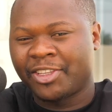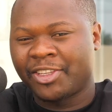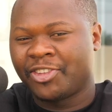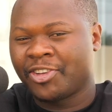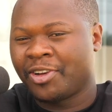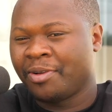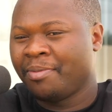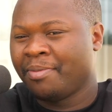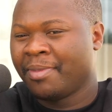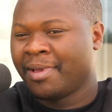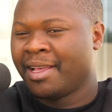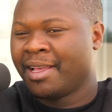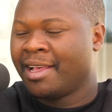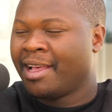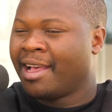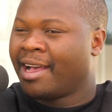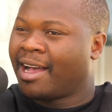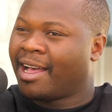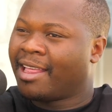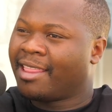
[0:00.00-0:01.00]
job.
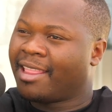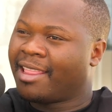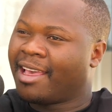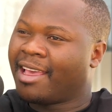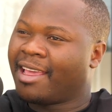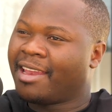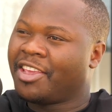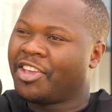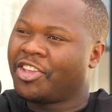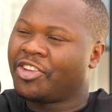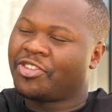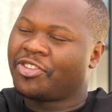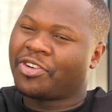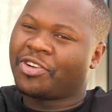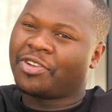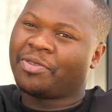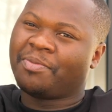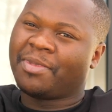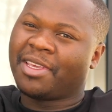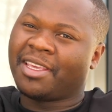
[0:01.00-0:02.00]
And then he
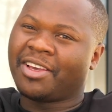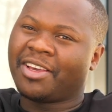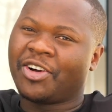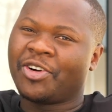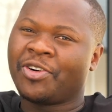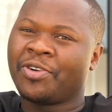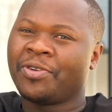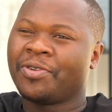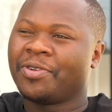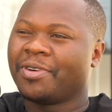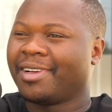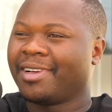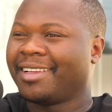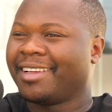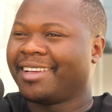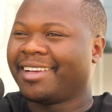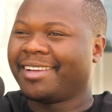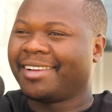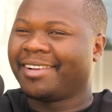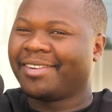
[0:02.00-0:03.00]
told me, oh,
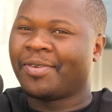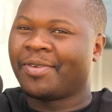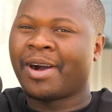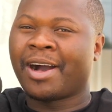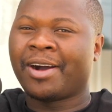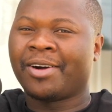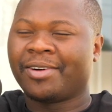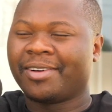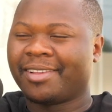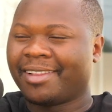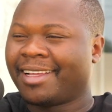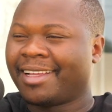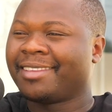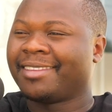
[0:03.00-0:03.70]
wow,